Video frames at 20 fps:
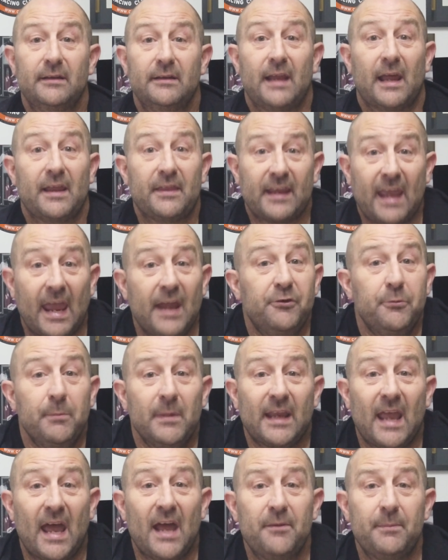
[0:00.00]
Now the
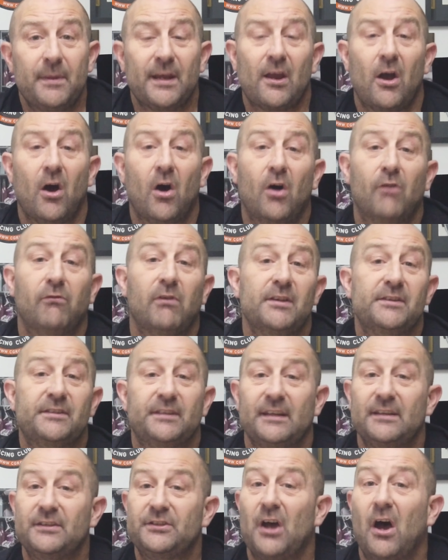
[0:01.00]
Caterham Academy car runs
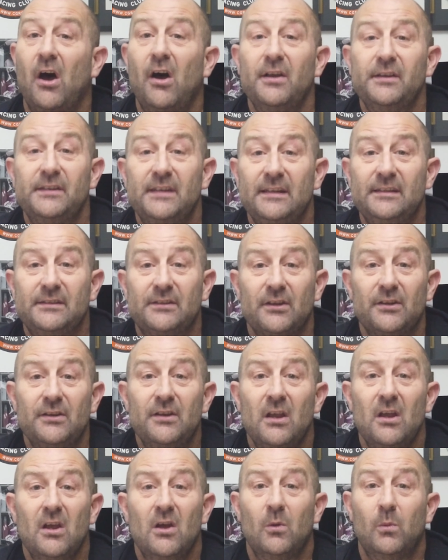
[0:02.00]
the entire season